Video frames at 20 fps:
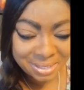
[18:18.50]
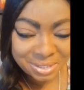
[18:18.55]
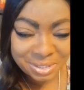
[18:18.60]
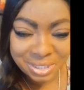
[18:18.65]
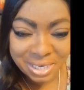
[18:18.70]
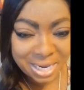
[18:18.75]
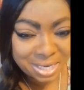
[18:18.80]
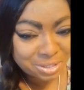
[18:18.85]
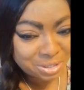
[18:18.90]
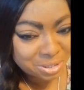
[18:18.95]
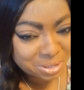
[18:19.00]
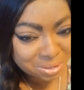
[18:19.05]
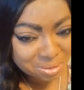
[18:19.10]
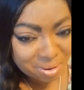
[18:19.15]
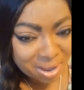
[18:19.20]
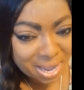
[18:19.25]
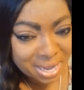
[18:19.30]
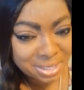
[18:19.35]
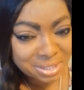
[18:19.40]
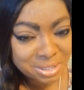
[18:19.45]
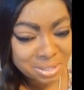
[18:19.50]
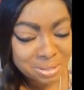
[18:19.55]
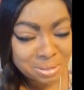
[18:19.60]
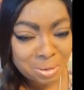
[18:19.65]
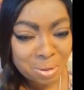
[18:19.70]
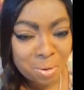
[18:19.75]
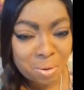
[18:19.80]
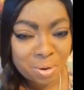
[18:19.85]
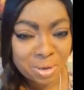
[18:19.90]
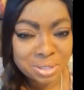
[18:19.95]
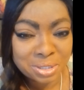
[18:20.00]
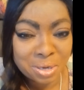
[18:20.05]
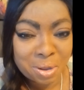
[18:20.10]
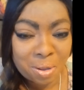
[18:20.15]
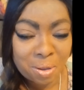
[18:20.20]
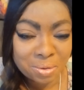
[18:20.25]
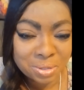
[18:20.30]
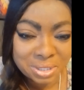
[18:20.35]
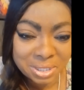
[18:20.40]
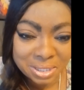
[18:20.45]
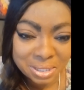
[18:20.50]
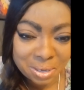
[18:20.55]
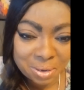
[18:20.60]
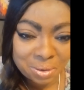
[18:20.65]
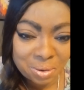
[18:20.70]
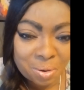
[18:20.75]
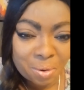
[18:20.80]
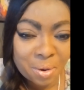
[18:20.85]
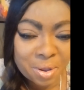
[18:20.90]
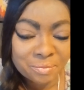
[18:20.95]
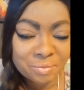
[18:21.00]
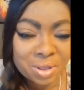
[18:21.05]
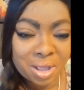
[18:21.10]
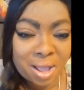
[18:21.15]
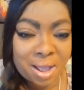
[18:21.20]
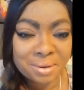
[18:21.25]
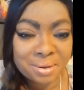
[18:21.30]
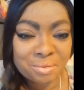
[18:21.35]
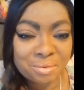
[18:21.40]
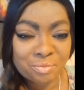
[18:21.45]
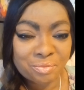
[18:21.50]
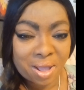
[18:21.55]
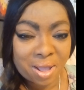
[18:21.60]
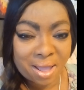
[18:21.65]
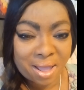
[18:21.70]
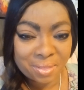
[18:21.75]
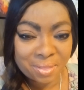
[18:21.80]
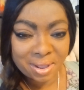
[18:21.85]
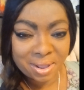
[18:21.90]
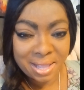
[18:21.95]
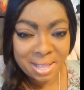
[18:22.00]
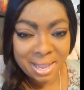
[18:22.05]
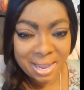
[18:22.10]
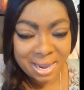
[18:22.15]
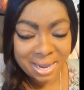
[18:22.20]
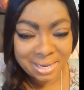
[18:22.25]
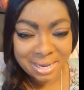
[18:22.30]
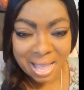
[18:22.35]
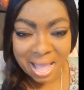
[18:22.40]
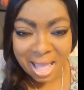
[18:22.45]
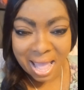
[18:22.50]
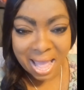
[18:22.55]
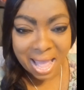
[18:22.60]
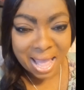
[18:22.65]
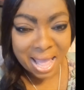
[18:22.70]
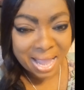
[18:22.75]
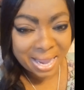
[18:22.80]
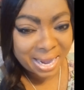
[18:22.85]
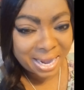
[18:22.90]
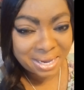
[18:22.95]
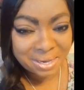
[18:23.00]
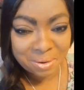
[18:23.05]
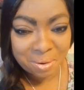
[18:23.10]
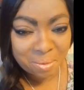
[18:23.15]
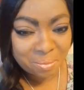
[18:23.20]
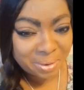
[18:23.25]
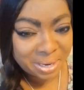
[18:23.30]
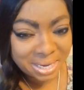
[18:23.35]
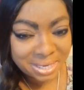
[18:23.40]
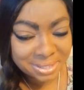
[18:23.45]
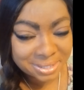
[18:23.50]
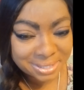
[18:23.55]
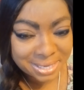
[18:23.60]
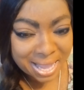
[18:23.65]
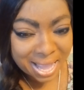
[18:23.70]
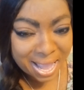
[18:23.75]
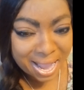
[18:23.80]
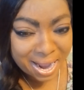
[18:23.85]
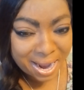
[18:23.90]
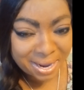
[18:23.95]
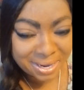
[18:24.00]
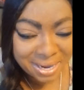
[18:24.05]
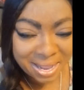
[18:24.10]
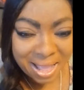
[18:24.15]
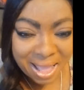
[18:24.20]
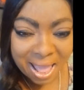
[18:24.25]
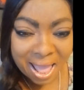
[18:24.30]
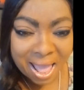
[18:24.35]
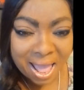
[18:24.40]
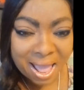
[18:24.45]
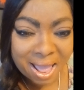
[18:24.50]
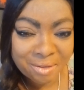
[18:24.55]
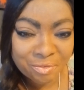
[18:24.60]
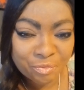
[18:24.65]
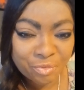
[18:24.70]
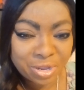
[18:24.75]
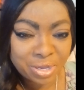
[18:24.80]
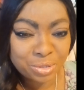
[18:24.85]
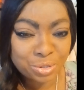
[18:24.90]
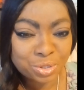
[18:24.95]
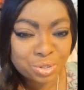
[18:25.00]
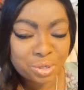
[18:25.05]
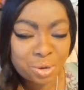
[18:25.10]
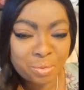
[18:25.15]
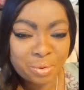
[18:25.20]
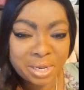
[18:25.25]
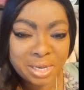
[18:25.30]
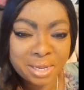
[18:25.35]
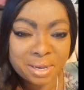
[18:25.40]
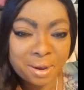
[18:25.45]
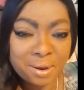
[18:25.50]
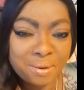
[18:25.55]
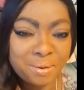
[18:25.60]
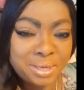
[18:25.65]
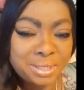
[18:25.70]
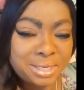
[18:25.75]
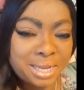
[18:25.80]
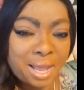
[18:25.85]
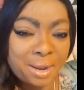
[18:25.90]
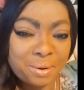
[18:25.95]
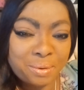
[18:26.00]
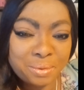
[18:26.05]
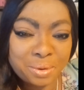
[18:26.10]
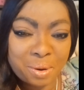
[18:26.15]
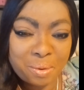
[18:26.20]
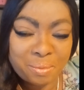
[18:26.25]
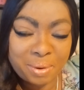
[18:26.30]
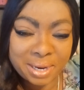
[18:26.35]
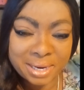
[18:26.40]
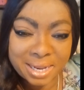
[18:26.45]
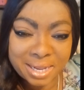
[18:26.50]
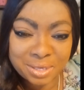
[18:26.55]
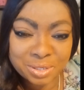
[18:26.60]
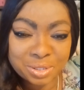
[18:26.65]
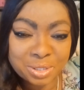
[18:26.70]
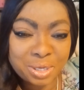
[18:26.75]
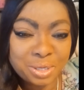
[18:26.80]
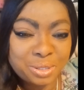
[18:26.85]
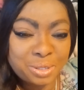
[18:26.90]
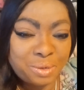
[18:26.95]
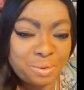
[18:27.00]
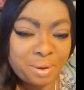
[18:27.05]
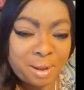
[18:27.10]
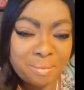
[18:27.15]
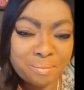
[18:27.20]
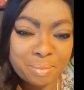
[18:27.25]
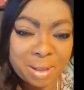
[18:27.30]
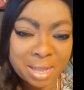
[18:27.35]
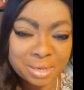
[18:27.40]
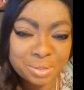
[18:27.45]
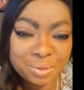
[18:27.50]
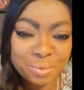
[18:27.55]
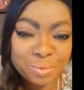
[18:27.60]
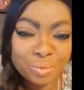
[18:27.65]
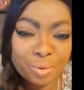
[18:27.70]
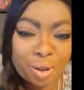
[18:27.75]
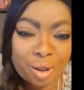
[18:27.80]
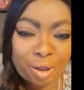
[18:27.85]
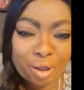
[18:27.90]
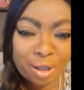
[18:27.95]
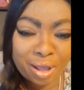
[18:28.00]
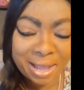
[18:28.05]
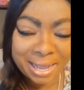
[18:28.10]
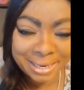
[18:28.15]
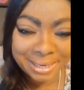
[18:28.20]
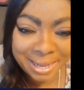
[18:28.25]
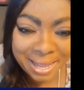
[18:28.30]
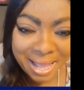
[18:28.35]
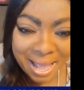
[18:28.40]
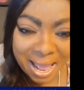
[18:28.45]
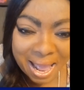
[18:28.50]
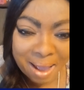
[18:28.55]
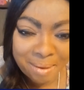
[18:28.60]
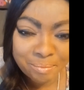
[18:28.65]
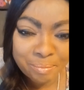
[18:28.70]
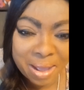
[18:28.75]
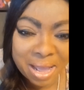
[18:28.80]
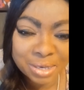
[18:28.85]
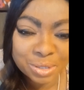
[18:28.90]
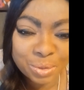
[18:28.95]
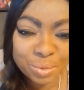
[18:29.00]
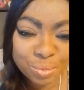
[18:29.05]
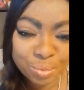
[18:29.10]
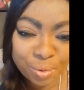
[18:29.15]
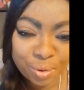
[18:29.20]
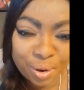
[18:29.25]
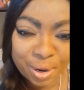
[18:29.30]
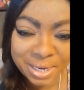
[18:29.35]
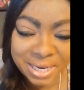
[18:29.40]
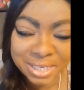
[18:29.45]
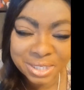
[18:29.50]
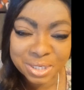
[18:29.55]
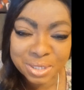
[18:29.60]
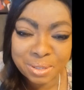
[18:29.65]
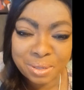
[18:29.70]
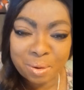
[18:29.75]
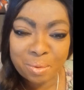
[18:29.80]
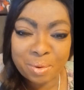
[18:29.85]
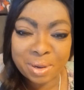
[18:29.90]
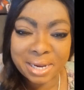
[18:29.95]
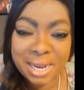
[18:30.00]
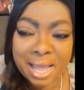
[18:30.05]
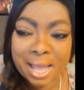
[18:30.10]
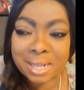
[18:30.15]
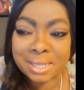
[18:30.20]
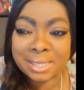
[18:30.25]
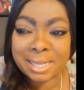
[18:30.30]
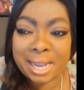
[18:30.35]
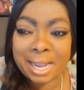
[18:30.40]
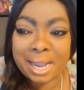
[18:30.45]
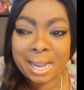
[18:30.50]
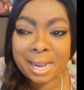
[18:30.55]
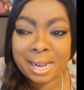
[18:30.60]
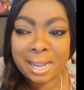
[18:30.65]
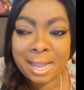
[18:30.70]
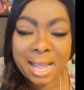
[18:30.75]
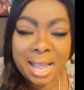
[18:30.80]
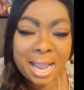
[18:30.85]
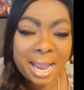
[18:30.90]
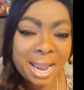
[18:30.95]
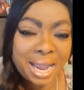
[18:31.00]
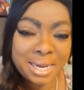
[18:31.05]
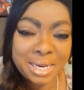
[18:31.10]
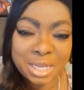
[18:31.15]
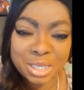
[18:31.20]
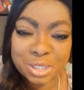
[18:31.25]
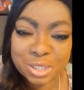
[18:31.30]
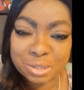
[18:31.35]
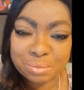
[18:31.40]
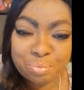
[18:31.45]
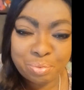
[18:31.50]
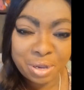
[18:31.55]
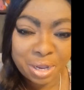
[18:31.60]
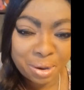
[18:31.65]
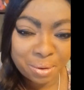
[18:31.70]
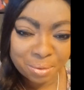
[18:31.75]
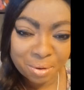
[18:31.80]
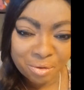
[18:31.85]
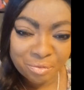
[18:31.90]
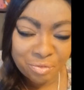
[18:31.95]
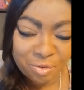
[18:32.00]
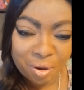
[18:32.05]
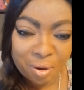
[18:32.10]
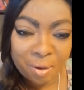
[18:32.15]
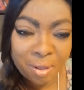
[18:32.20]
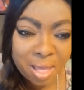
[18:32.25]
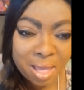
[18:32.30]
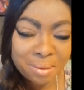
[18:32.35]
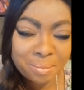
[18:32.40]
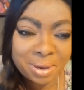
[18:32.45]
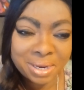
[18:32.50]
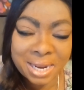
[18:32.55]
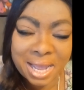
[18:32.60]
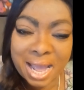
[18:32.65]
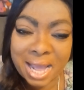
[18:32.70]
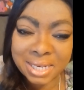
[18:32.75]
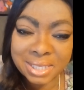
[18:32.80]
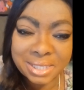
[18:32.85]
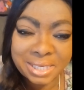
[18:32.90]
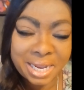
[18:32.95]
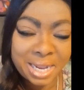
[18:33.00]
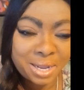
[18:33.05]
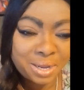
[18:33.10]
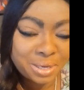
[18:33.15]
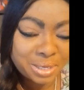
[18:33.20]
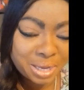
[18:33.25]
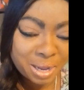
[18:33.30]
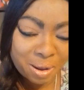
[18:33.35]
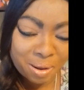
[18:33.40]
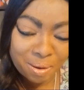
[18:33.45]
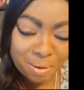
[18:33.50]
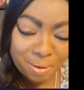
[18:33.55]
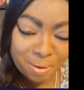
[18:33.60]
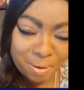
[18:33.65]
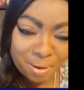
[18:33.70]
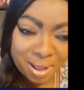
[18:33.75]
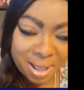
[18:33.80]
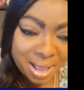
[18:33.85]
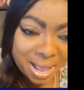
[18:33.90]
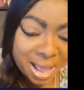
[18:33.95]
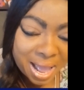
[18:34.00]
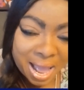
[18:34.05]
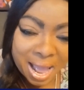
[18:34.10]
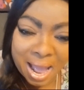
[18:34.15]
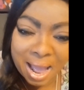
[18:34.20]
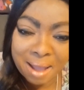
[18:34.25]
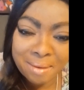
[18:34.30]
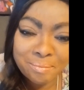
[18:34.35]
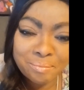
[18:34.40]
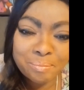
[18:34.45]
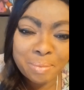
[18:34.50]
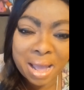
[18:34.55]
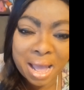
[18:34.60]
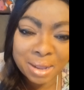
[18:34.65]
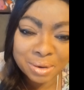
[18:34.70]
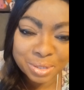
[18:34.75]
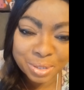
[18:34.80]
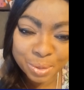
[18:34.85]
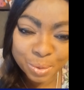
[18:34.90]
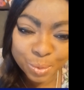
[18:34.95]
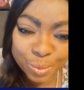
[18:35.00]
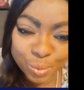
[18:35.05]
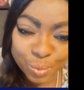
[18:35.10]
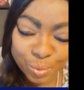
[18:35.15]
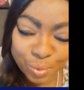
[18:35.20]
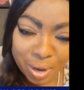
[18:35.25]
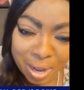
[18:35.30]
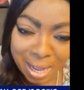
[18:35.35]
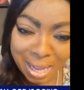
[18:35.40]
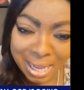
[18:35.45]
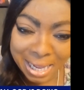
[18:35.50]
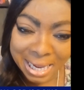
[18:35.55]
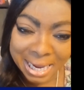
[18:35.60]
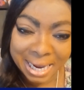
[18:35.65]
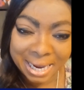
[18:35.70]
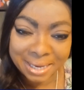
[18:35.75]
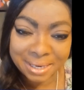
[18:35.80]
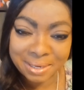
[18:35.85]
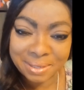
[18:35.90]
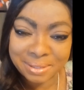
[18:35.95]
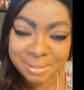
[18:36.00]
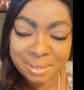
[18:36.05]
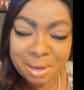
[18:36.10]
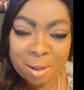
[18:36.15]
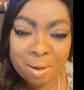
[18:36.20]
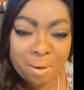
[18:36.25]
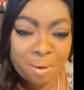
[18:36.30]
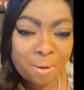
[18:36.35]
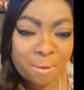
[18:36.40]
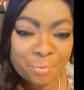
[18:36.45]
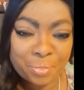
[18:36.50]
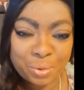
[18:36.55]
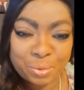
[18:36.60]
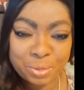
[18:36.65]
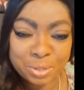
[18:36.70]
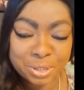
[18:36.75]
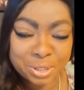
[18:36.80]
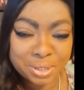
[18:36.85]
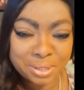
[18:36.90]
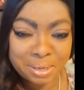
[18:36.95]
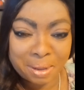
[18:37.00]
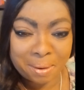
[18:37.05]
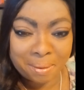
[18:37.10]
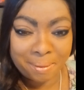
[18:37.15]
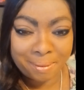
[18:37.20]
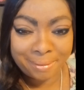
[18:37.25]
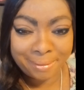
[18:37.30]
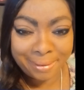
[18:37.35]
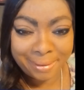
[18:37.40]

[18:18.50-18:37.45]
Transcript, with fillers: Jesus Christ is Lord, y'all, to the glory of God the Father. And I ain't no ways tired. I feel so encouraged. I don't know what else to do. I'm about to run. I'm about to run. It's snowing out there and it's beautiful. But I tell y'all, I'm about to run all through the snow.